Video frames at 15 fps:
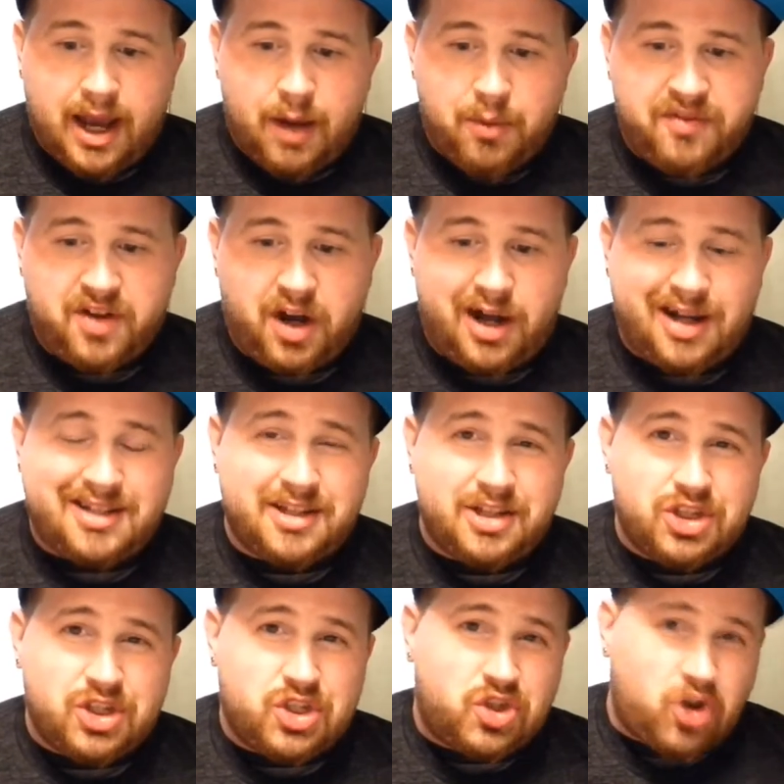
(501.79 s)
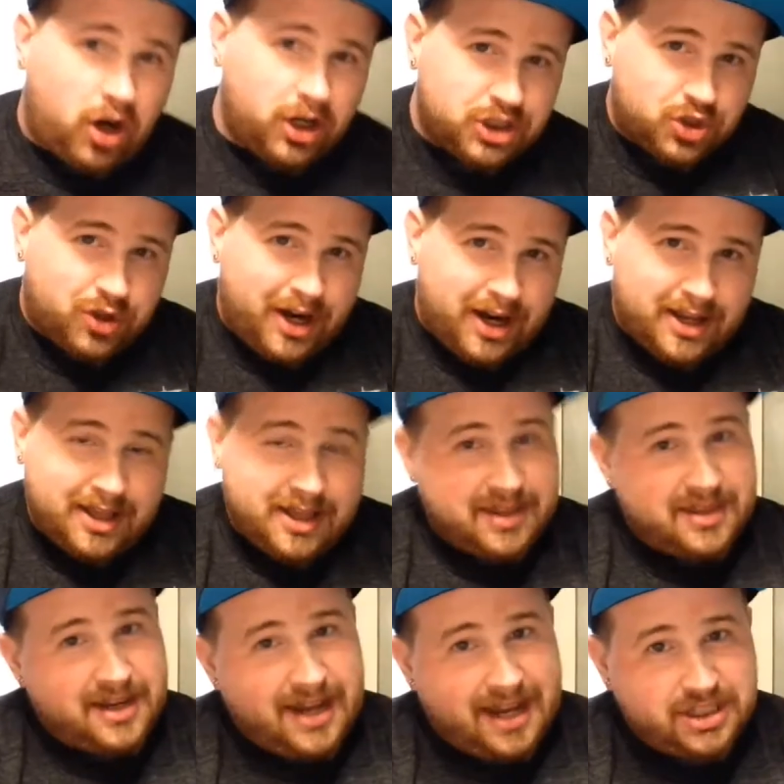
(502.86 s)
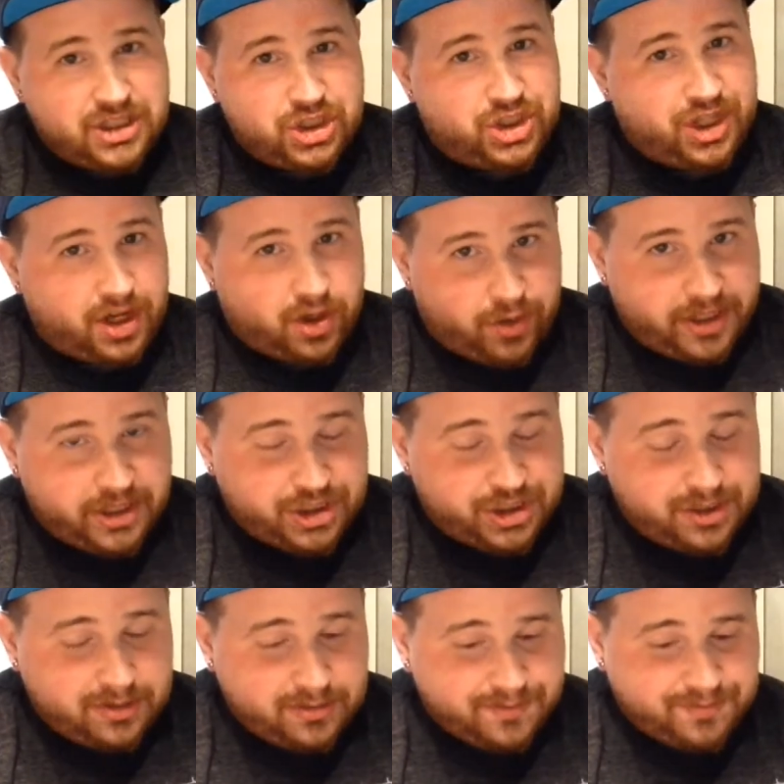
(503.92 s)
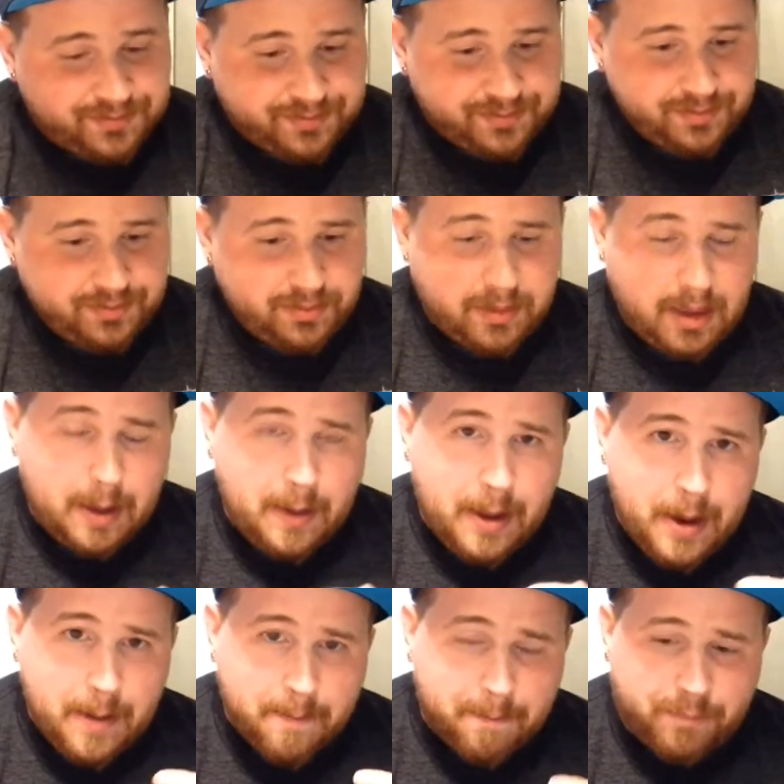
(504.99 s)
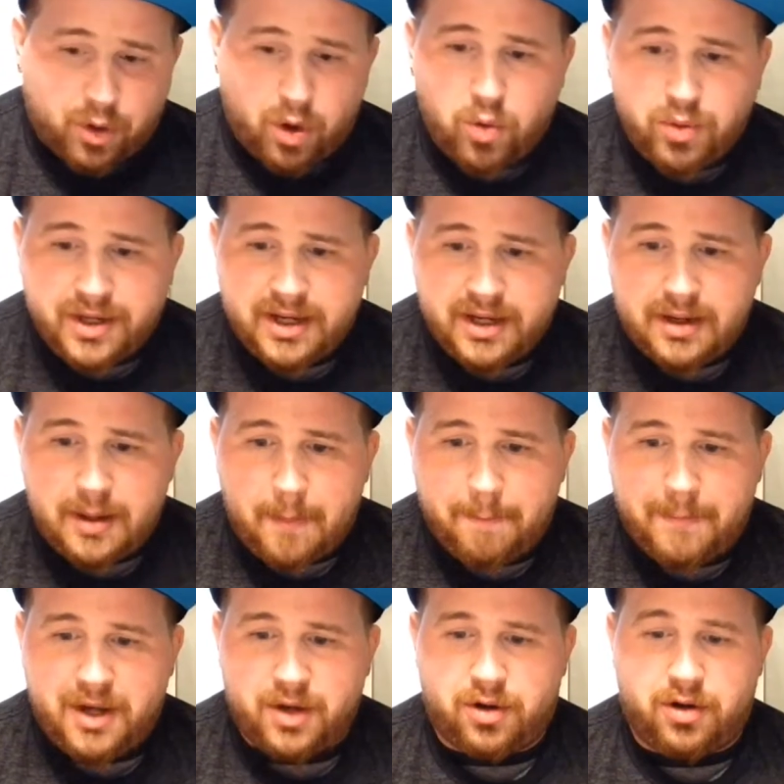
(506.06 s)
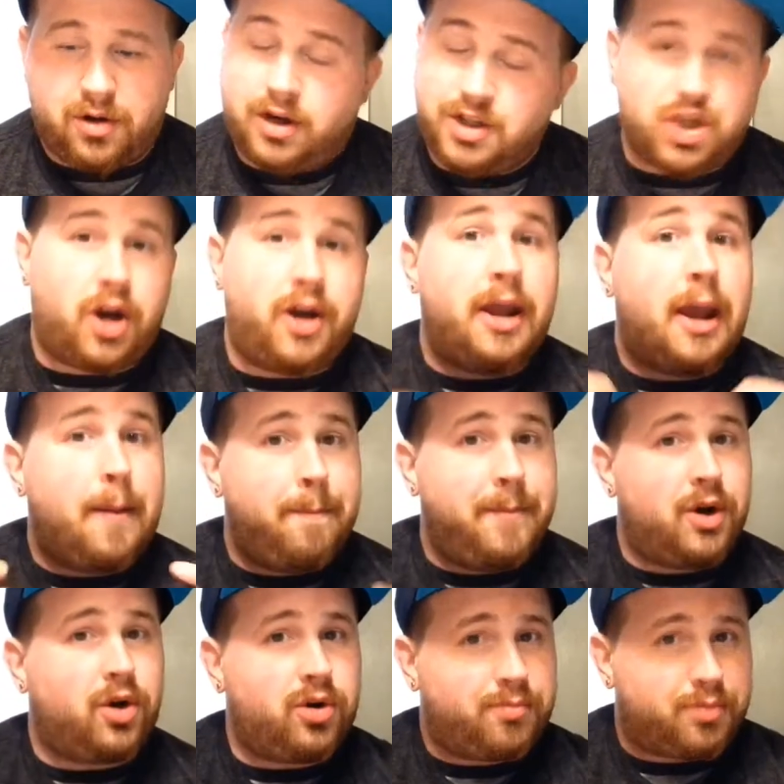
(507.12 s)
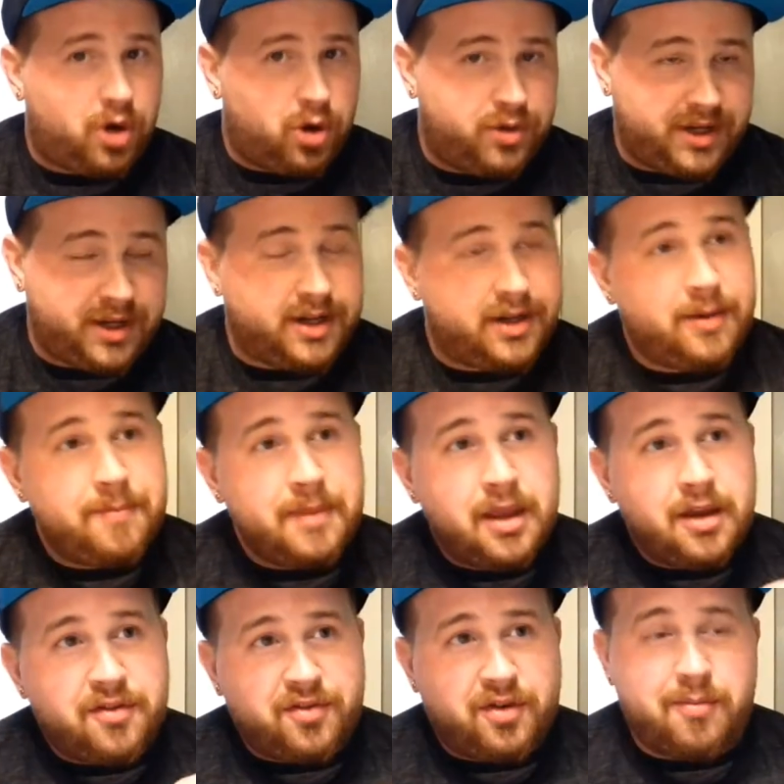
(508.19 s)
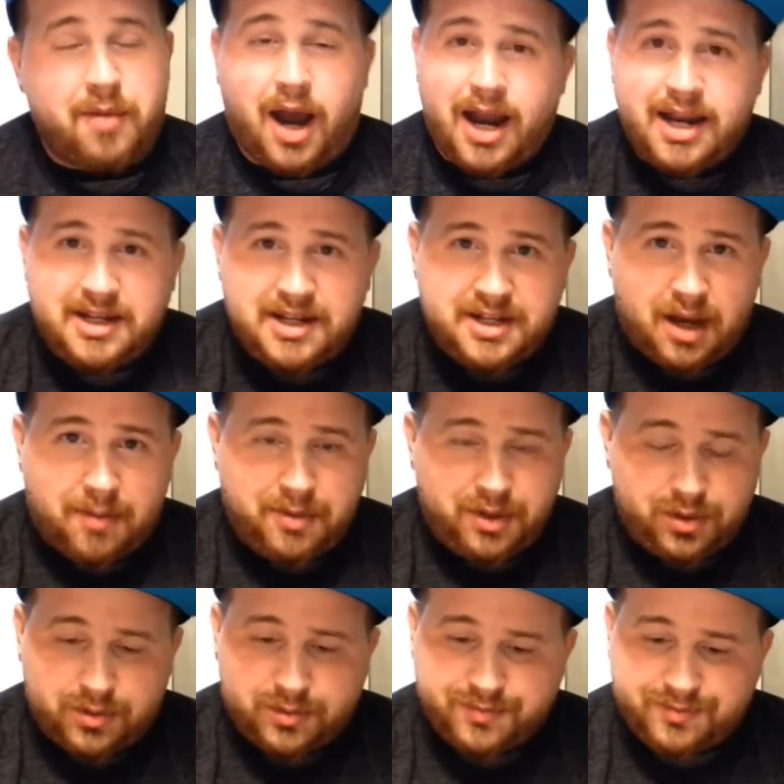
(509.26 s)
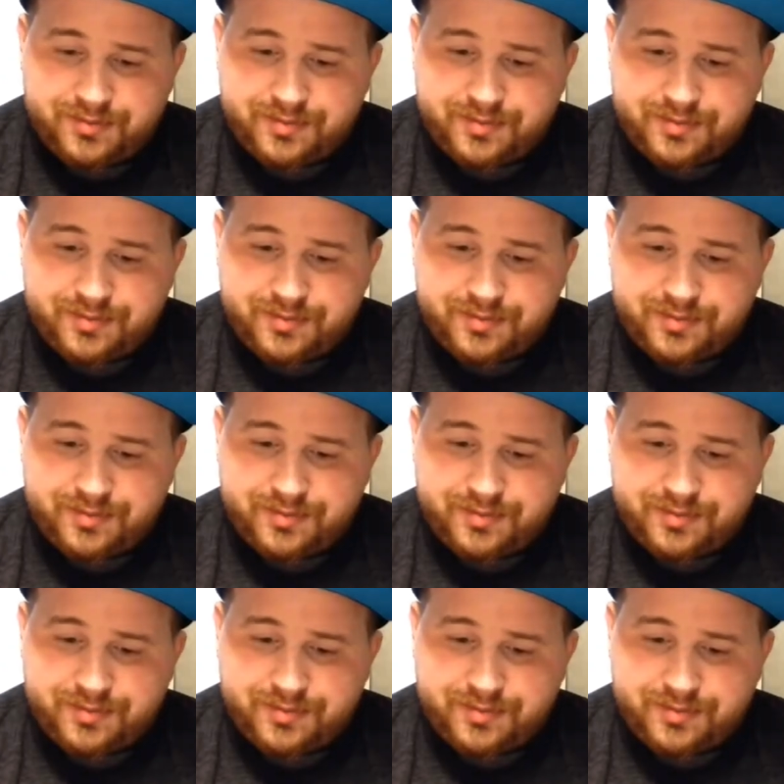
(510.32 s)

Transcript: We've got Star Trek: The Next Generation, Mirror Broken from IDW.